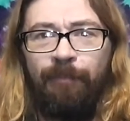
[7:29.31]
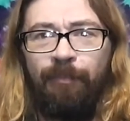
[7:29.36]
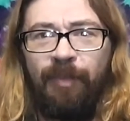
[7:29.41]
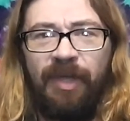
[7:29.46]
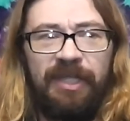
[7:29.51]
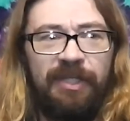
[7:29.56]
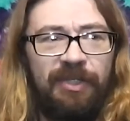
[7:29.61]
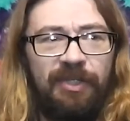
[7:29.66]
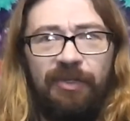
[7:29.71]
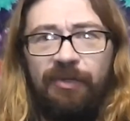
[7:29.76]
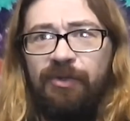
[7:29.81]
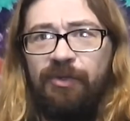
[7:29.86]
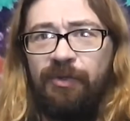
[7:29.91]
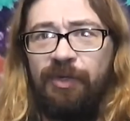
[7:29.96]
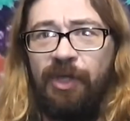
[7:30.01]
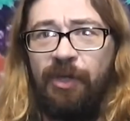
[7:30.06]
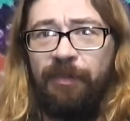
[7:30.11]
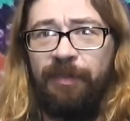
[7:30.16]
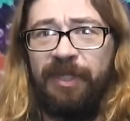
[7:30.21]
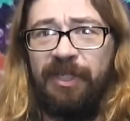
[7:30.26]
Mine's tuned to
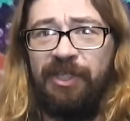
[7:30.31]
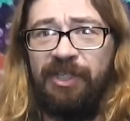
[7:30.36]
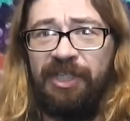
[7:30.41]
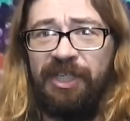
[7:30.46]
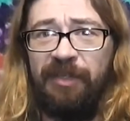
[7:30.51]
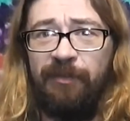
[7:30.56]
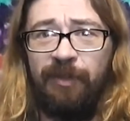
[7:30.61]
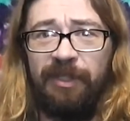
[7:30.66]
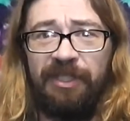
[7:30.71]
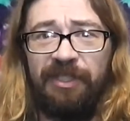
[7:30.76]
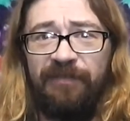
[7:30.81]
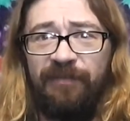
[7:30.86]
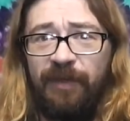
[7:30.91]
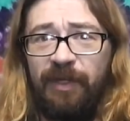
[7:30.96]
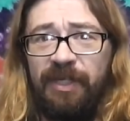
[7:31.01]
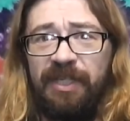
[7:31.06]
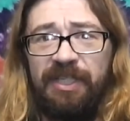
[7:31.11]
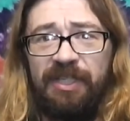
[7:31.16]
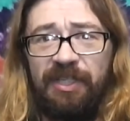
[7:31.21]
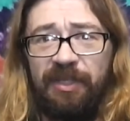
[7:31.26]
an open G, which is
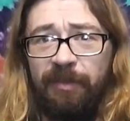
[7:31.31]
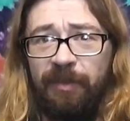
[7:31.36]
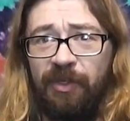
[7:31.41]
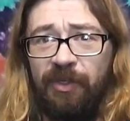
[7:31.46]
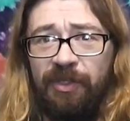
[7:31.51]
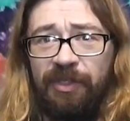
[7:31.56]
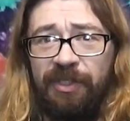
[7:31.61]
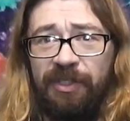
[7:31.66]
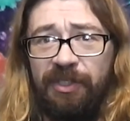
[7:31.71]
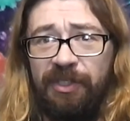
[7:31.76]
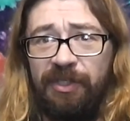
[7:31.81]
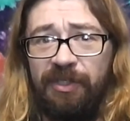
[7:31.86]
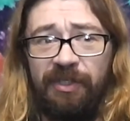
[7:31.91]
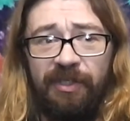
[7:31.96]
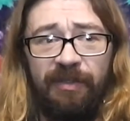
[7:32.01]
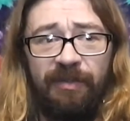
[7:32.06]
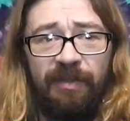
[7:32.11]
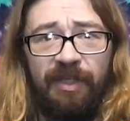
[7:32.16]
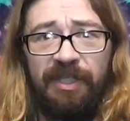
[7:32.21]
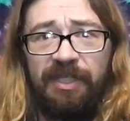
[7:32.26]
very similar to just
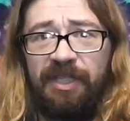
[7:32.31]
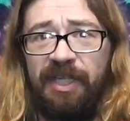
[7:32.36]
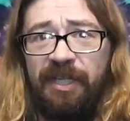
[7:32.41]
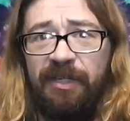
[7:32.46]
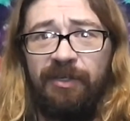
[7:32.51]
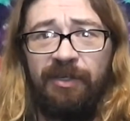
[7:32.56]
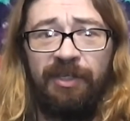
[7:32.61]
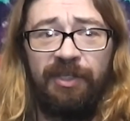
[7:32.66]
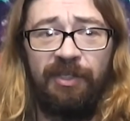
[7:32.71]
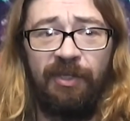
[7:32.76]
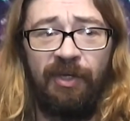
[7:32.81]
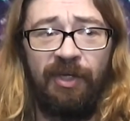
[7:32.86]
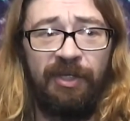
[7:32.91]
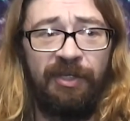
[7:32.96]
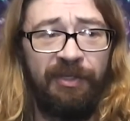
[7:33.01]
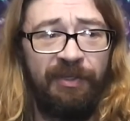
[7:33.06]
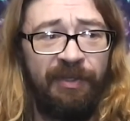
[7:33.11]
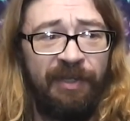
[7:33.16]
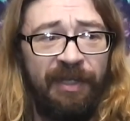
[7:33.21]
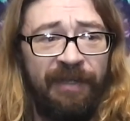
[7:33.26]
a, a standard guitar
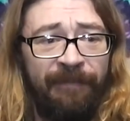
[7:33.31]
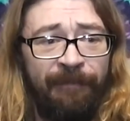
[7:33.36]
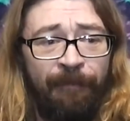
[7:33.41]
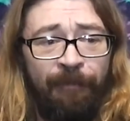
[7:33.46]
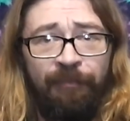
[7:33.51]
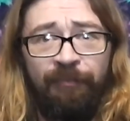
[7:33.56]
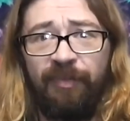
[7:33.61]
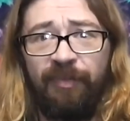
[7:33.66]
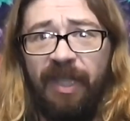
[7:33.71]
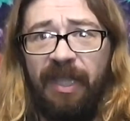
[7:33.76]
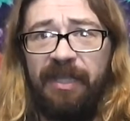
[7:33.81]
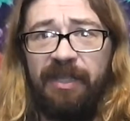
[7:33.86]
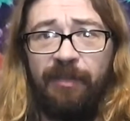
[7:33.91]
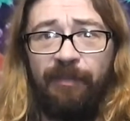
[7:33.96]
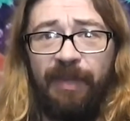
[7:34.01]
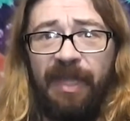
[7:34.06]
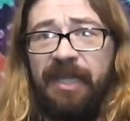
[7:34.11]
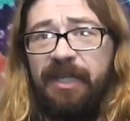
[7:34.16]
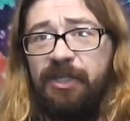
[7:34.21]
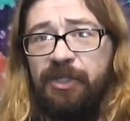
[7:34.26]
tuning. And the
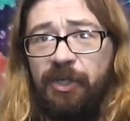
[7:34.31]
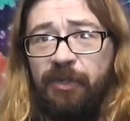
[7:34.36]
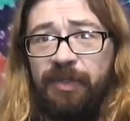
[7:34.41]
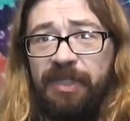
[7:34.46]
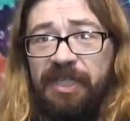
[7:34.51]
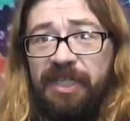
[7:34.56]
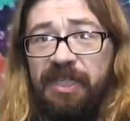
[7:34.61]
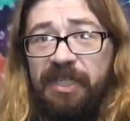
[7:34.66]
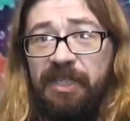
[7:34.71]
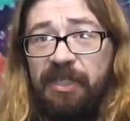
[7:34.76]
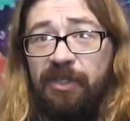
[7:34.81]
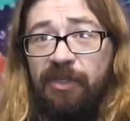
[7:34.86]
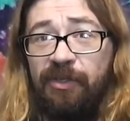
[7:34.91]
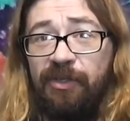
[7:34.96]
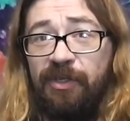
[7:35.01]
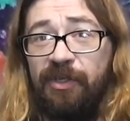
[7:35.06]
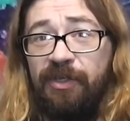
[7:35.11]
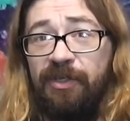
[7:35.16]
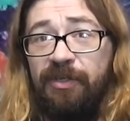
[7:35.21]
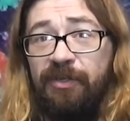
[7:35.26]
banjo is easy to
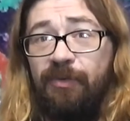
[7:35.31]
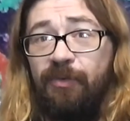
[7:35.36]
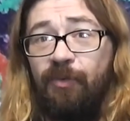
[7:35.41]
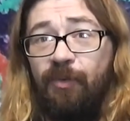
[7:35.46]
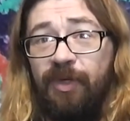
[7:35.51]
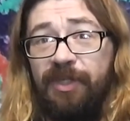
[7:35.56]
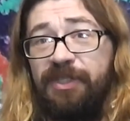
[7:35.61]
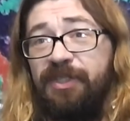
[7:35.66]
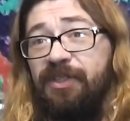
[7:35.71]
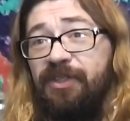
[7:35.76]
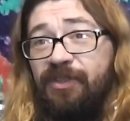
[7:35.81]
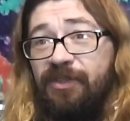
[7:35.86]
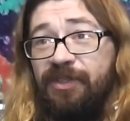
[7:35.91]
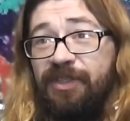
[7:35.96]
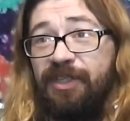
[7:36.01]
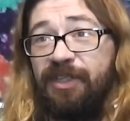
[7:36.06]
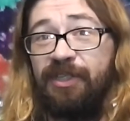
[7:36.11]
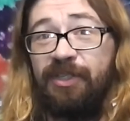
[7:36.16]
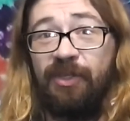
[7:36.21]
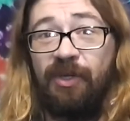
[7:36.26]
learn once you learn
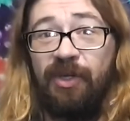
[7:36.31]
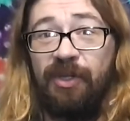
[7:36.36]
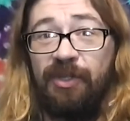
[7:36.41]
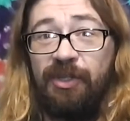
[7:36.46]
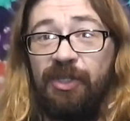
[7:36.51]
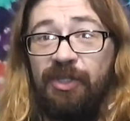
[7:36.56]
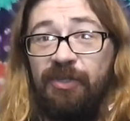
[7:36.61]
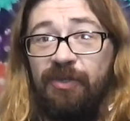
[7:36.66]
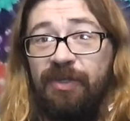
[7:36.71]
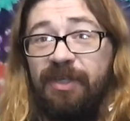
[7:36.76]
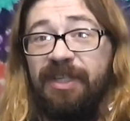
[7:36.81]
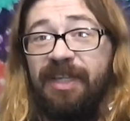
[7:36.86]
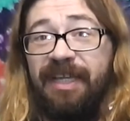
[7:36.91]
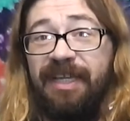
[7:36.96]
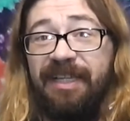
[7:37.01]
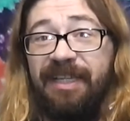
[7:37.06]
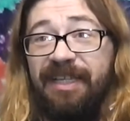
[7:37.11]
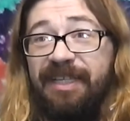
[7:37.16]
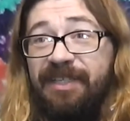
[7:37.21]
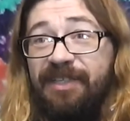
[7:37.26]
the guitar. The
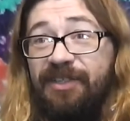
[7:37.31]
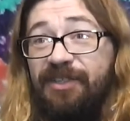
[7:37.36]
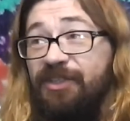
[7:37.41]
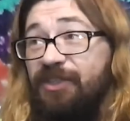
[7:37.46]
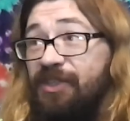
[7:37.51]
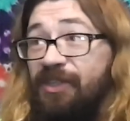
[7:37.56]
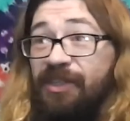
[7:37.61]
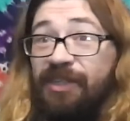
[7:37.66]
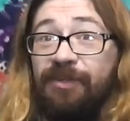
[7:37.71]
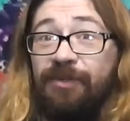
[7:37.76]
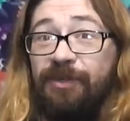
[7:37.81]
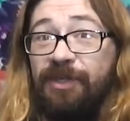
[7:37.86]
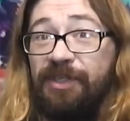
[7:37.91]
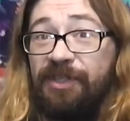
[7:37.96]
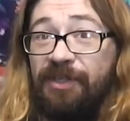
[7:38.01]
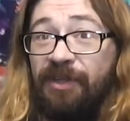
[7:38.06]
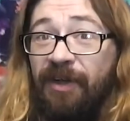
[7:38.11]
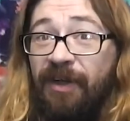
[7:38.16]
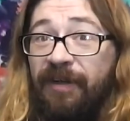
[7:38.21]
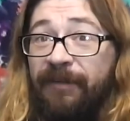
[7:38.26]
ukulele is just a little
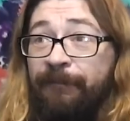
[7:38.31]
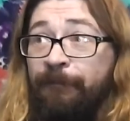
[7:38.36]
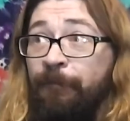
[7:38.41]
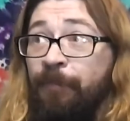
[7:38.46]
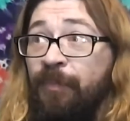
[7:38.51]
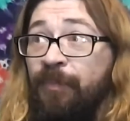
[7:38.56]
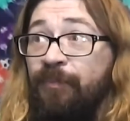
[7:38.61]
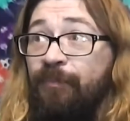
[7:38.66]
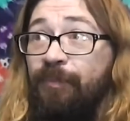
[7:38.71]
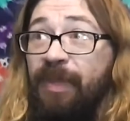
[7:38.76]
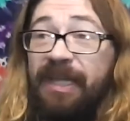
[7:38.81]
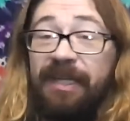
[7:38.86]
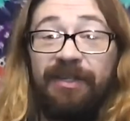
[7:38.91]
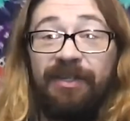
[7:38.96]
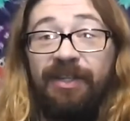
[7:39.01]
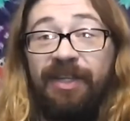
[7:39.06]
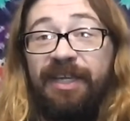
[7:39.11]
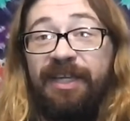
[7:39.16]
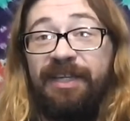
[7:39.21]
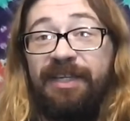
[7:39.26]
guitar.
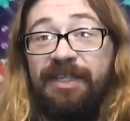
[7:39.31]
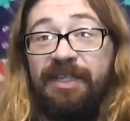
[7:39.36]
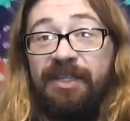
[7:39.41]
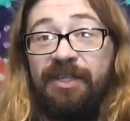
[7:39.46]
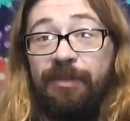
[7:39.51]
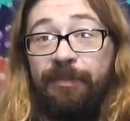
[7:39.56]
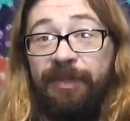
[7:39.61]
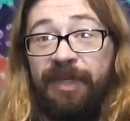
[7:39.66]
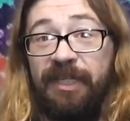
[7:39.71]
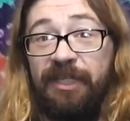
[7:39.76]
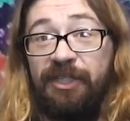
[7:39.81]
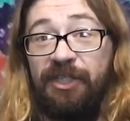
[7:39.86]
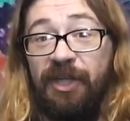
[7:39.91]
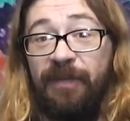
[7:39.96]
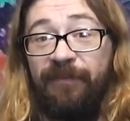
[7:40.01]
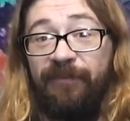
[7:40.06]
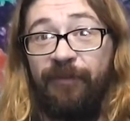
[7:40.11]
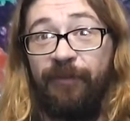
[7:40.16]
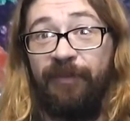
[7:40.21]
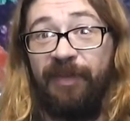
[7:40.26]
Mandolin isn't a big
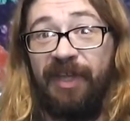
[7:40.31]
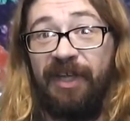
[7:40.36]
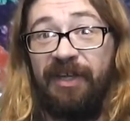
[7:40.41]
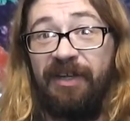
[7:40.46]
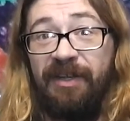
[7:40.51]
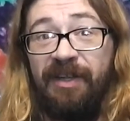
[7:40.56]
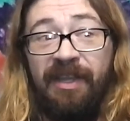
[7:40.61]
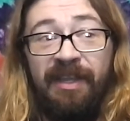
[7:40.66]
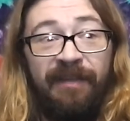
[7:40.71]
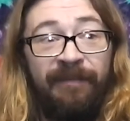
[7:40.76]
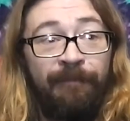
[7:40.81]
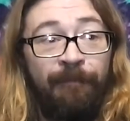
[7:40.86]
jump from there.